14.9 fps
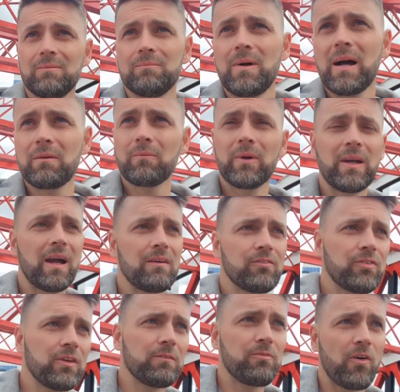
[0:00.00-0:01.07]
man, yeah,
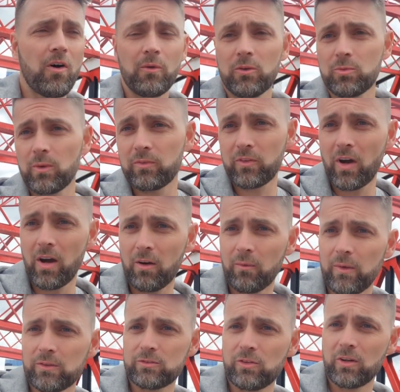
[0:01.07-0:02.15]
the forwards we've got,
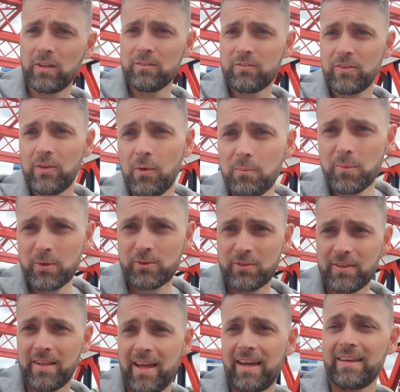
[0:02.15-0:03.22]
we're struggling for numbers
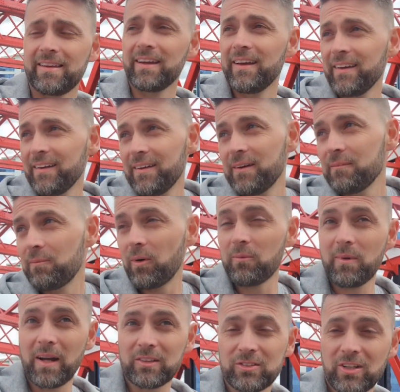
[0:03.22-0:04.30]
today. But
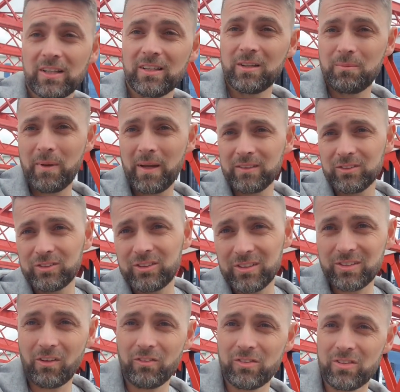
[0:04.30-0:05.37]
Martial on the bench, he's
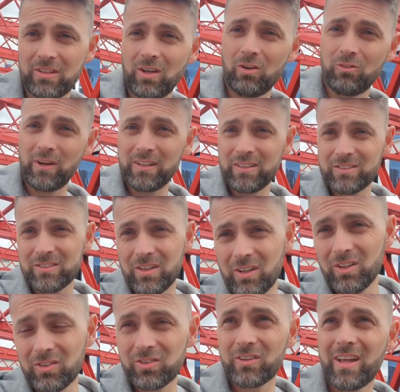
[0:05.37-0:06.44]
obviously not ready
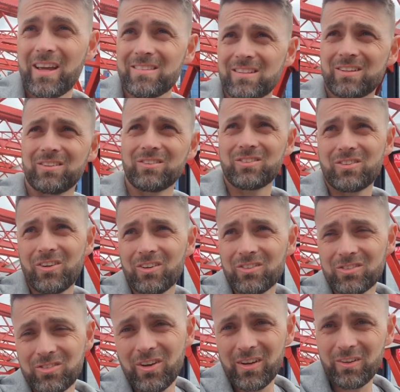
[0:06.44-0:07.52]
still, so there's a concern
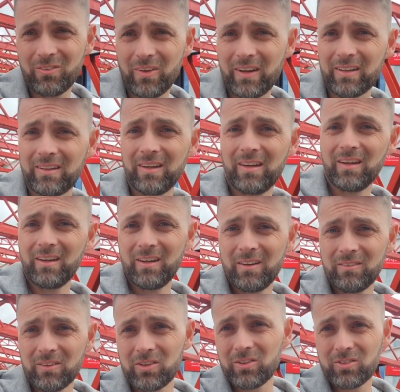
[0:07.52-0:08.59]
straight away.
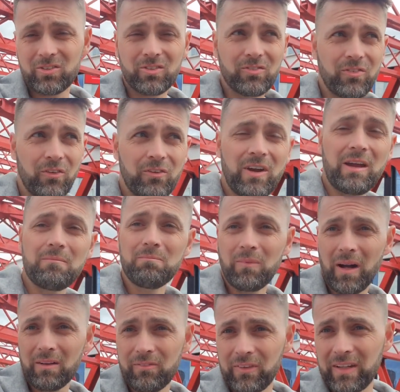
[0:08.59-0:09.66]
Because for him,
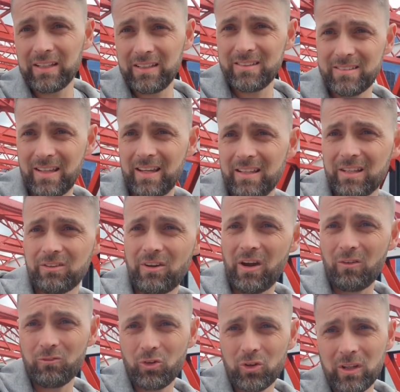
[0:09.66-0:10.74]
I think he needs to hit the
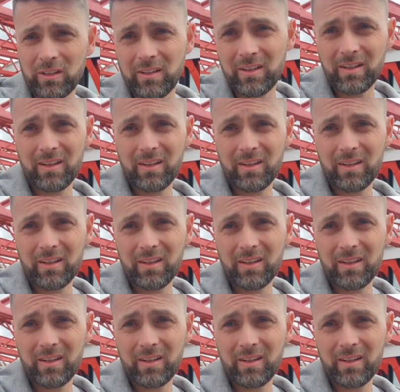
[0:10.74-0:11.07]
ground running.